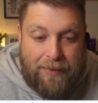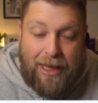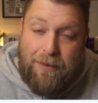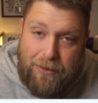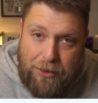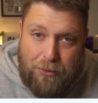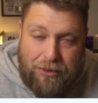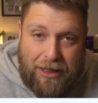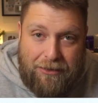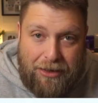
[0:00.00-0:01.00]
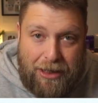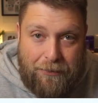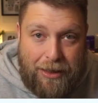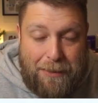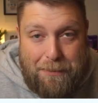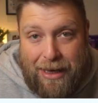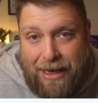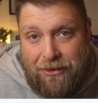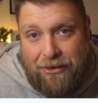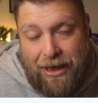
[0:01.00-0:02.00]
If you're using a TV, it
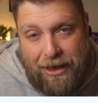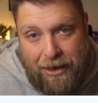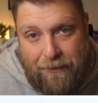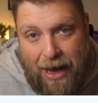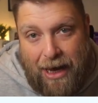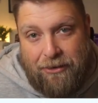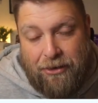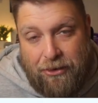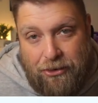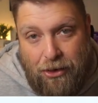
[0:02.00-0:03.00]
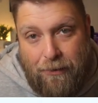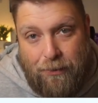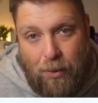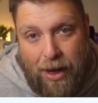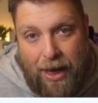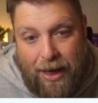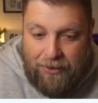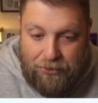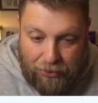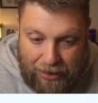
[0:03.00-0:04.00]
may say device and
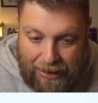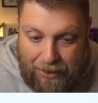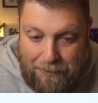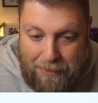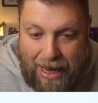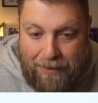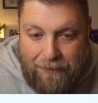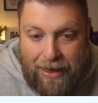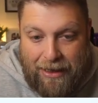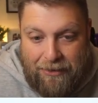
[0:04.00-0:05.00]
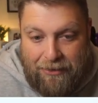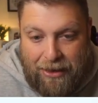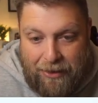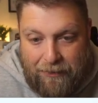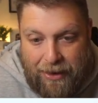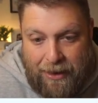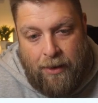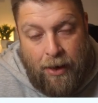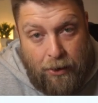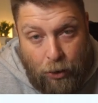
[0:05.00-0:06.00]
software. So click on My Fire
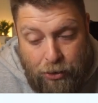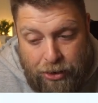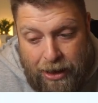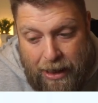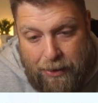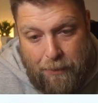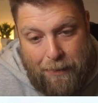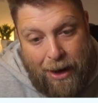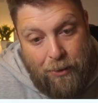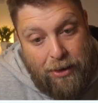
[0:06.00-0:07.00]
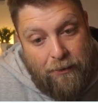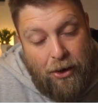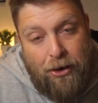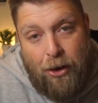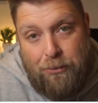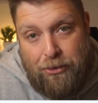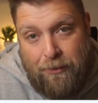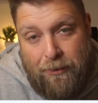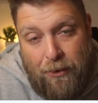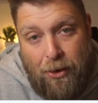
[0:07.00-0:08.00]
TV and underneath about, you've got an
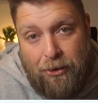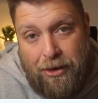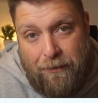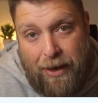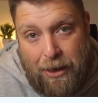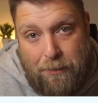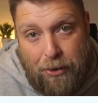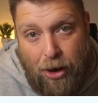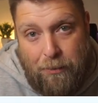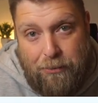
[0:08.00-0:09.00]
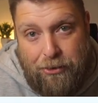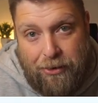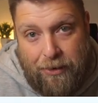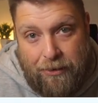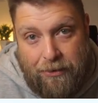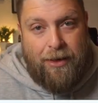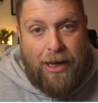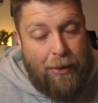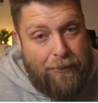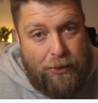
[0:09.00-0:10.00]
option for developer options.
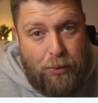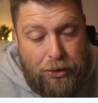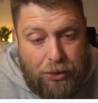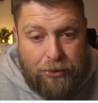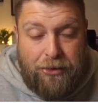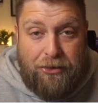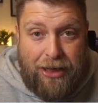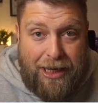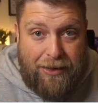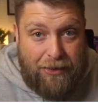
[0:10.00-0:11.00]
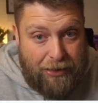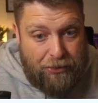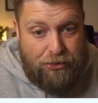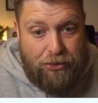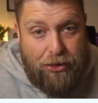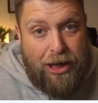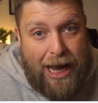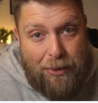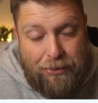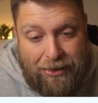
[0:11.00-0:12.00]
Now, if you don't see this, I'll show you
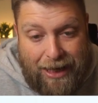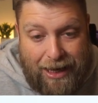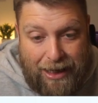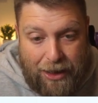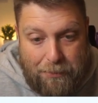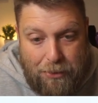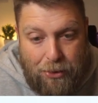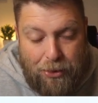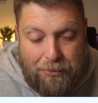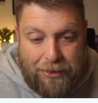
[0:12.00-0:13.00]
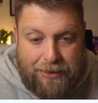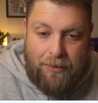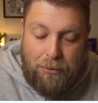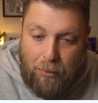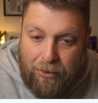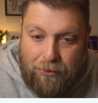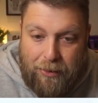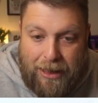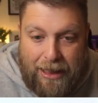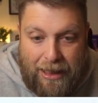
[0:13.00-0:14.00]
how to get it in a moment. But once
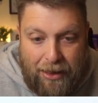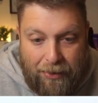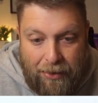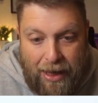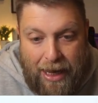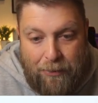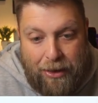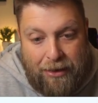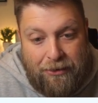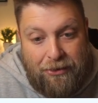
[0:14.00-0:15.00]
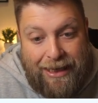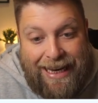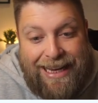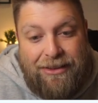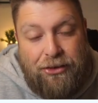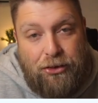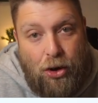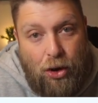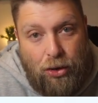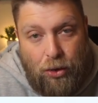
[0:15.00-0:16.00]
we click on that, we can see
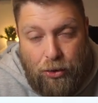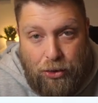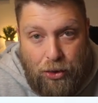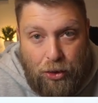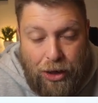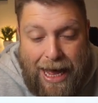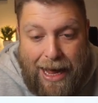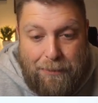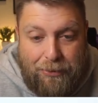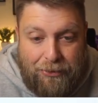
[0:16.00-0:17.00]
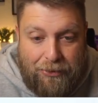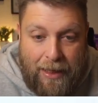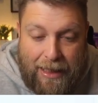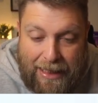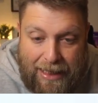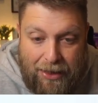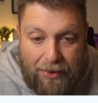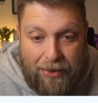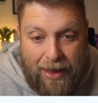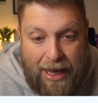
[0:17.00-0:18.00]
install unknown apps. Click
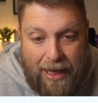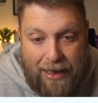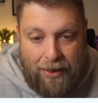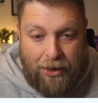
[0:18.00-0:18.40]
on that.